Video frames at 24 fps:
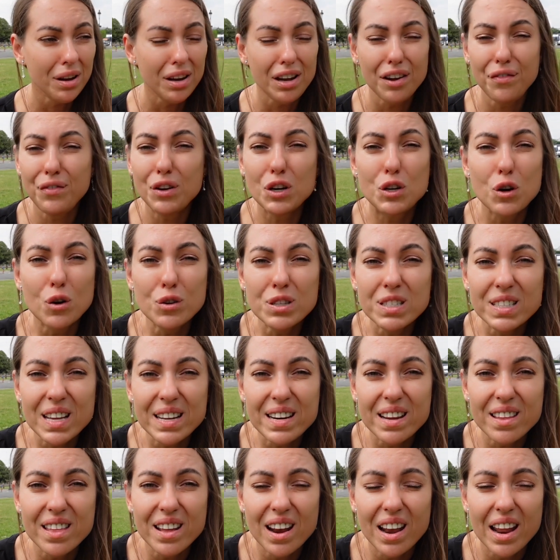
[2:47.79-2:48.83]
if you don't
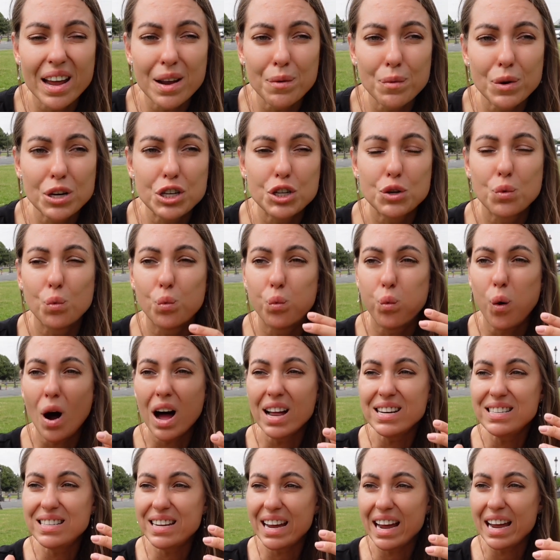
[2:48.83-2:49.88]
study the language,
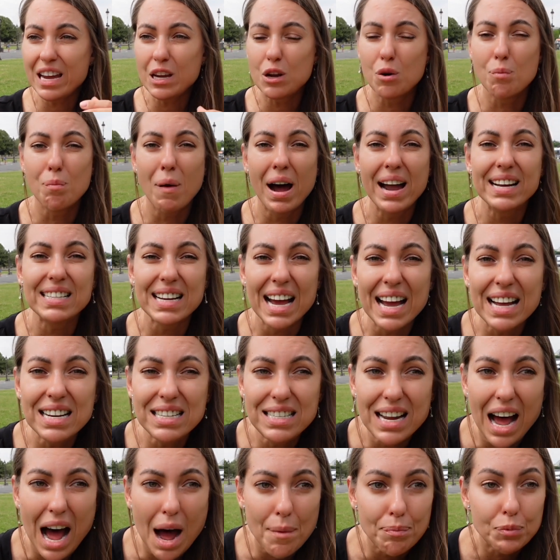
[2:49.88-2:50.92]
one day you might end
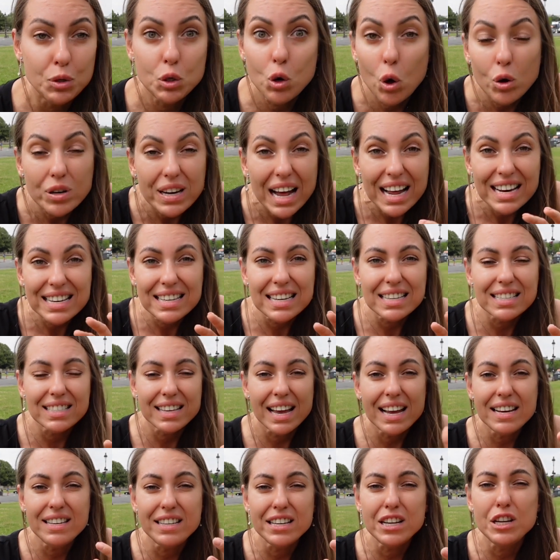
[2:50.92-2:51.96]
up not
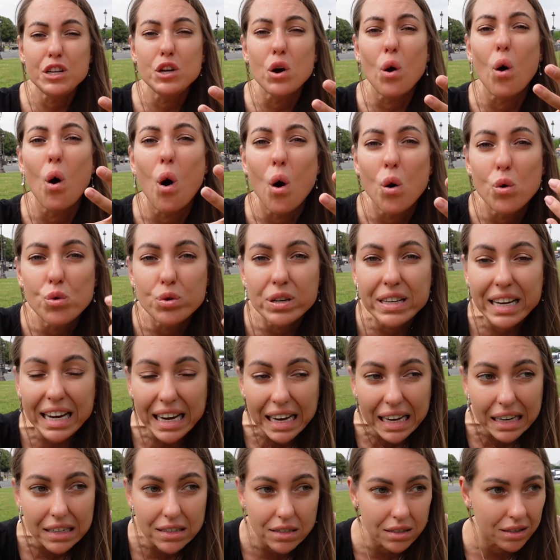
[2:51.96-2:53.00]
understanding your own
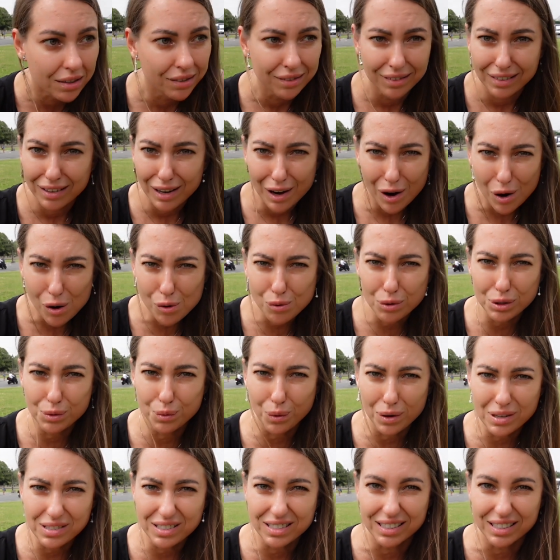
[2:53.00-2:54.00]
kids. Who would want